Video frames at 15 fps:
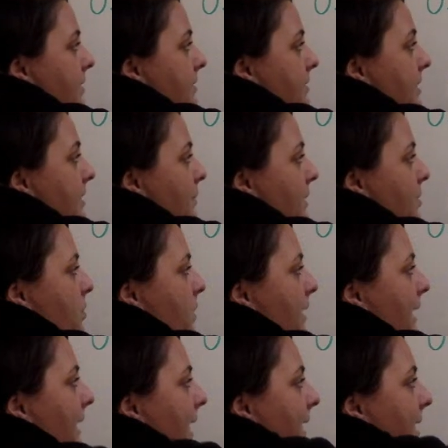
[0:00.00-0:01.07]
It's going to be
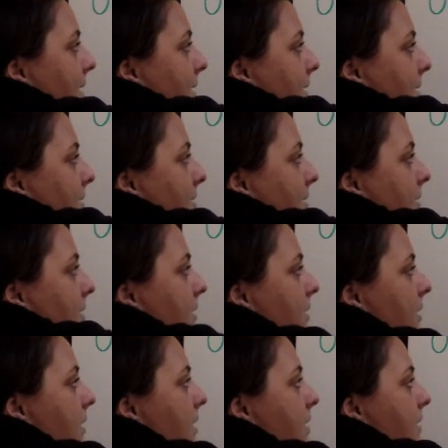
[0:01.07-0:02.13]
28.
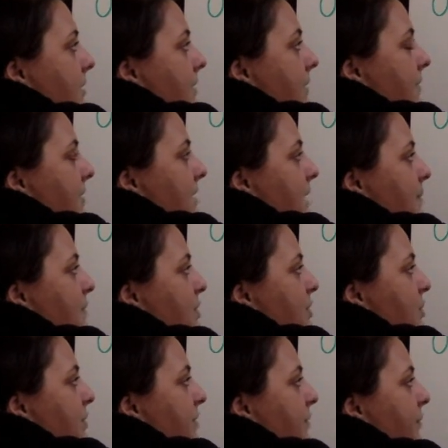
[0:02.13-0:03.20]
7 times
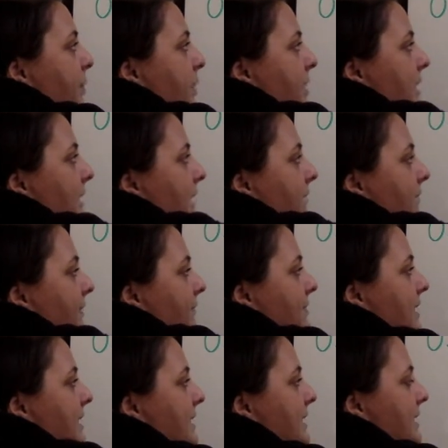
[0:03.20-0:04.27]
2 is 14,
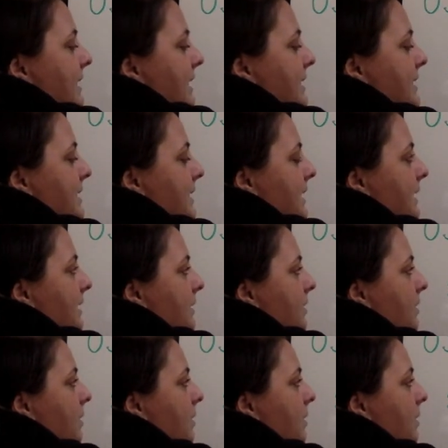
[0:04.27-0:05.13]
15, 16.